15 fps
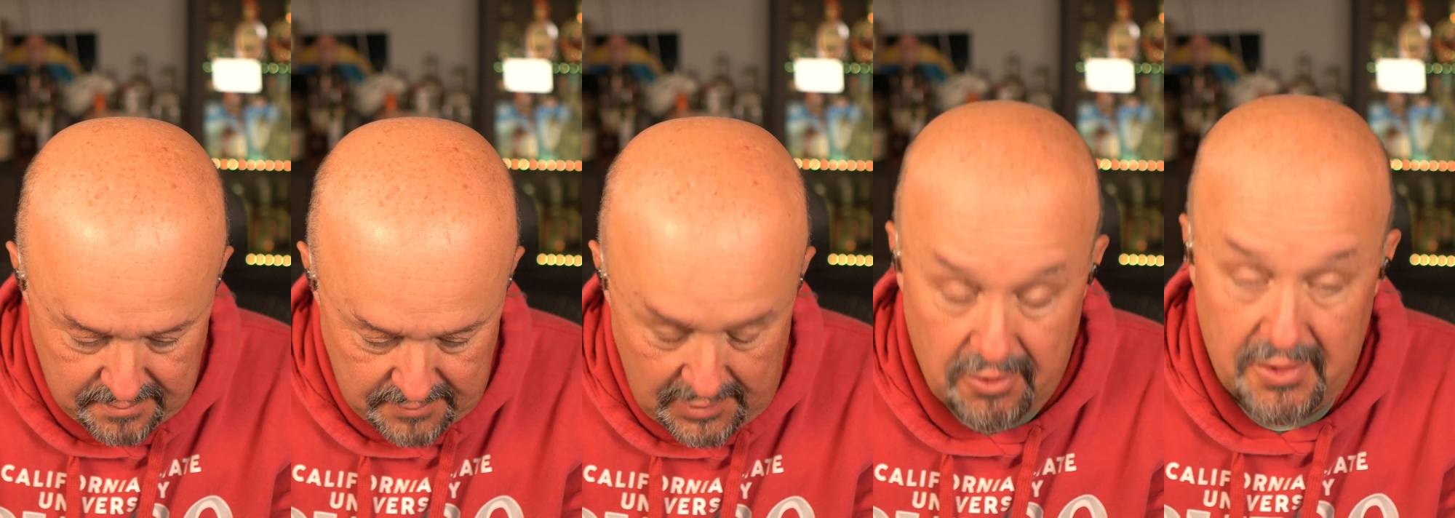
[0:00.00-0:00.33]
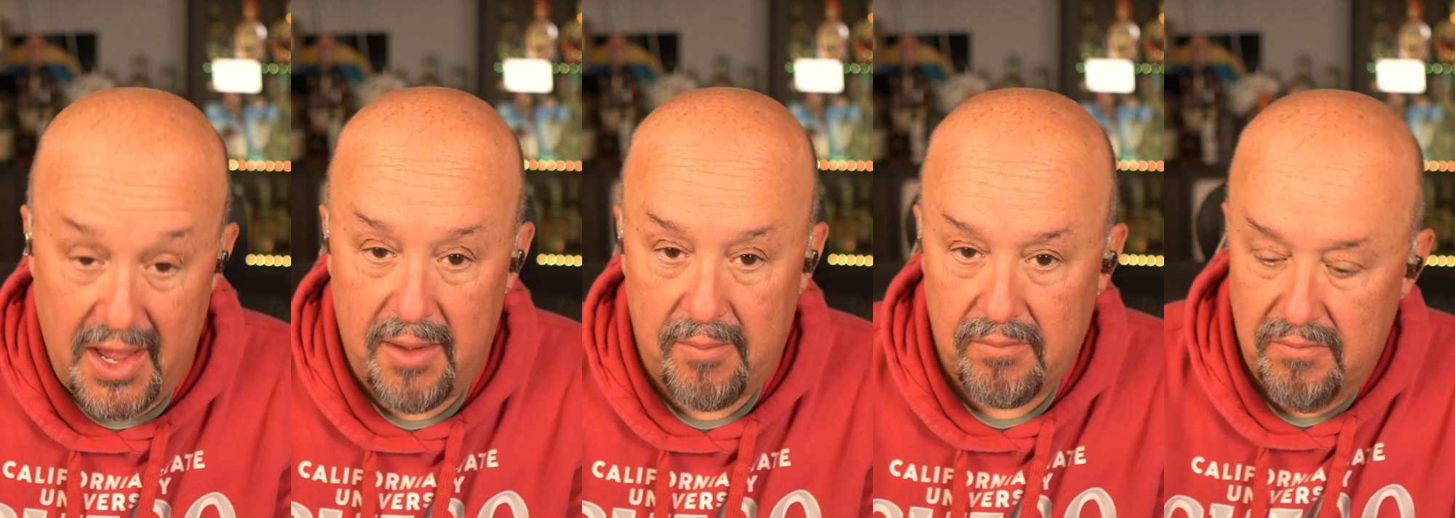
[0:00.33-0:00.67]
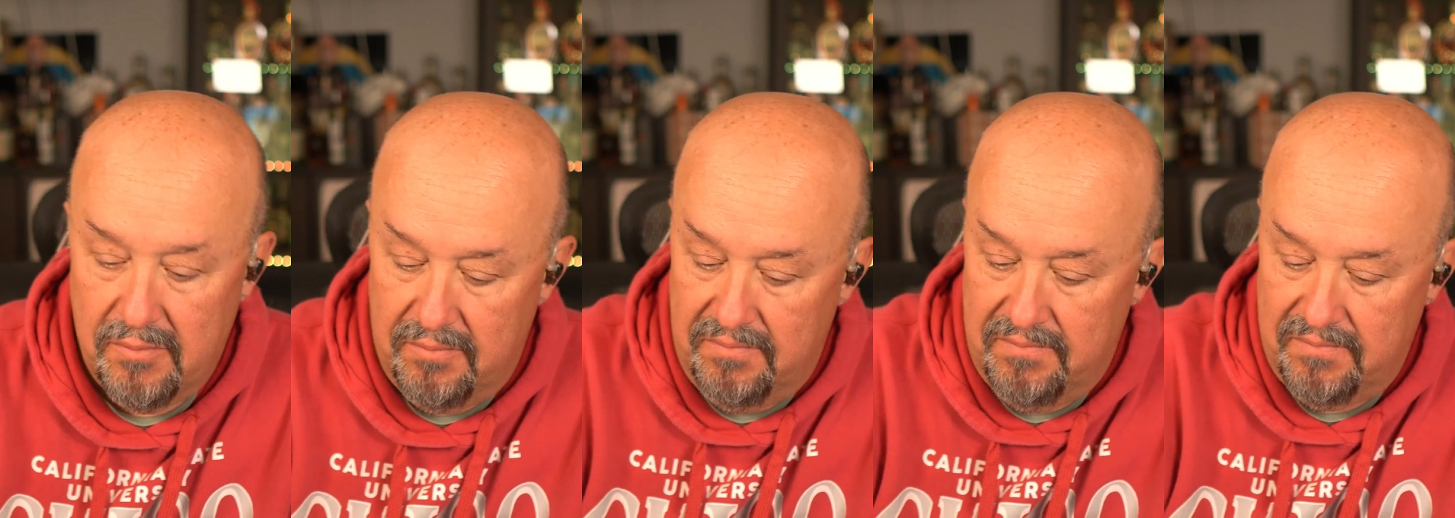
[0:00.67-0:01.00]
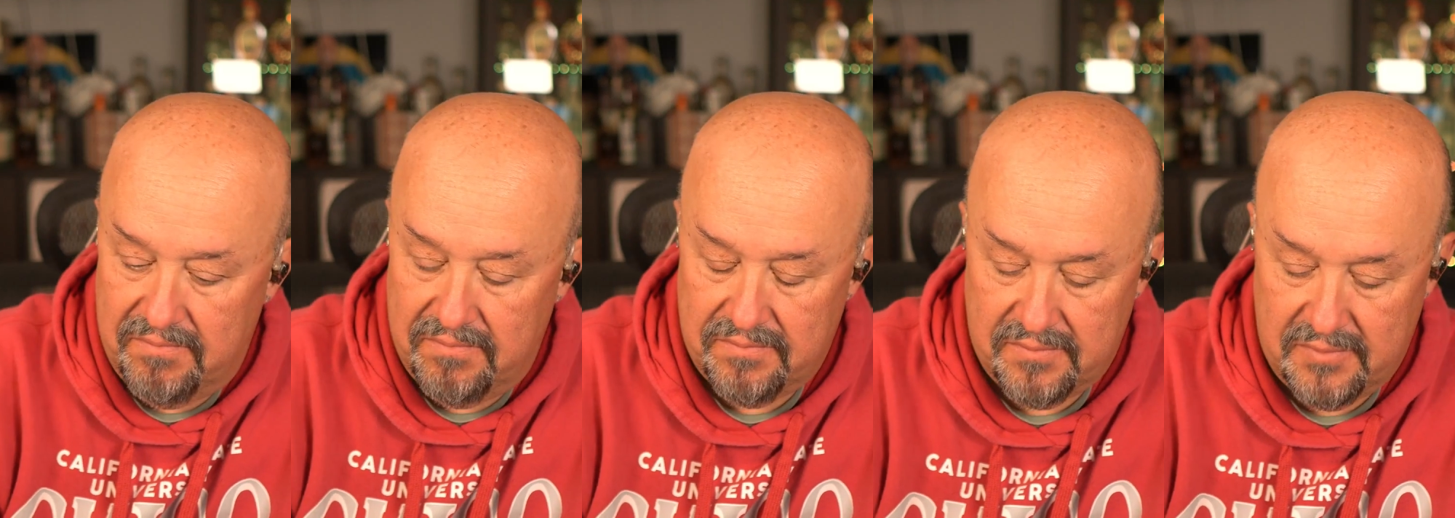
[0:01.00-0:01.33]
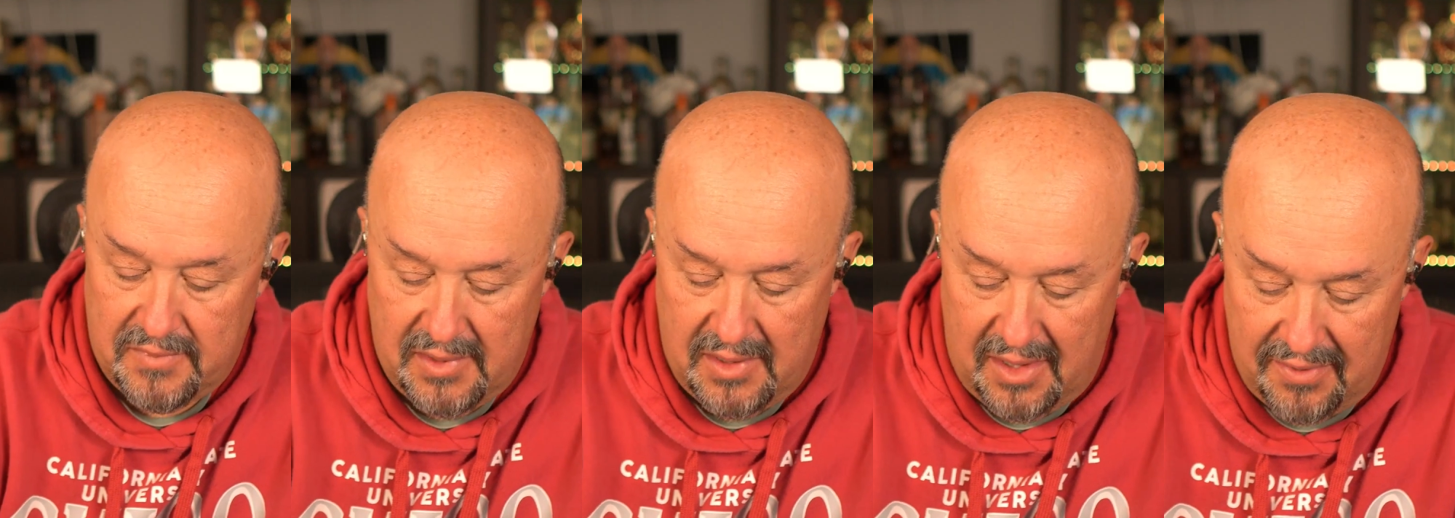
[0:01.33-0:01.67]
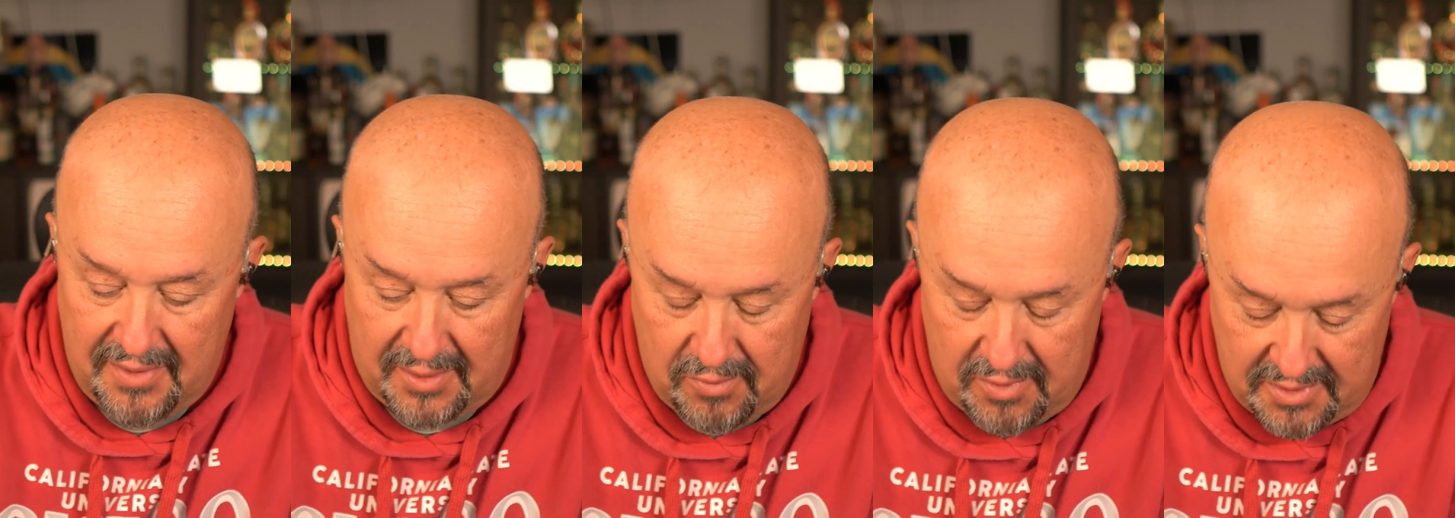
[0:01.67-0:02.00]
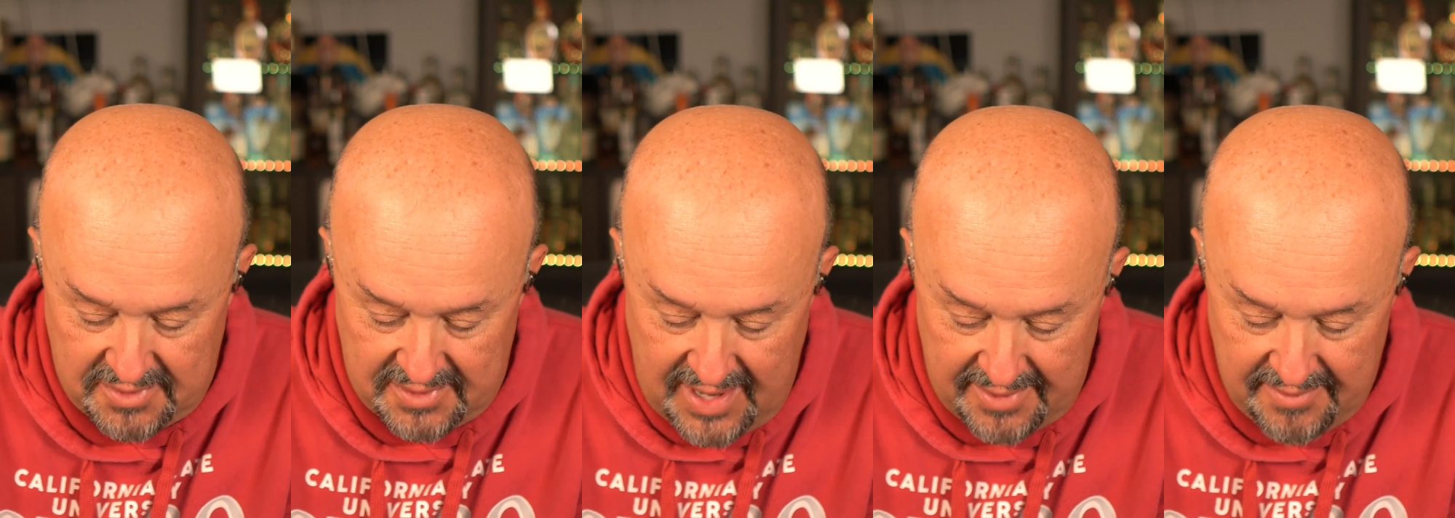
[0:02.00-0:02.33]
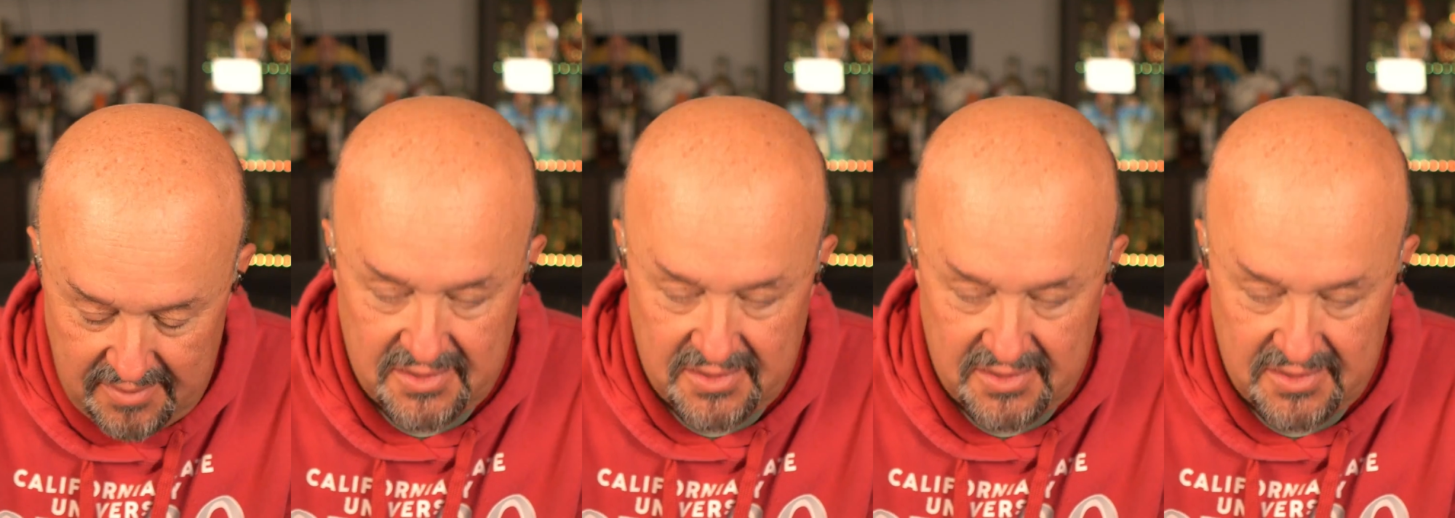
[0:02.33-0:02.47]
Okay, I think we're set,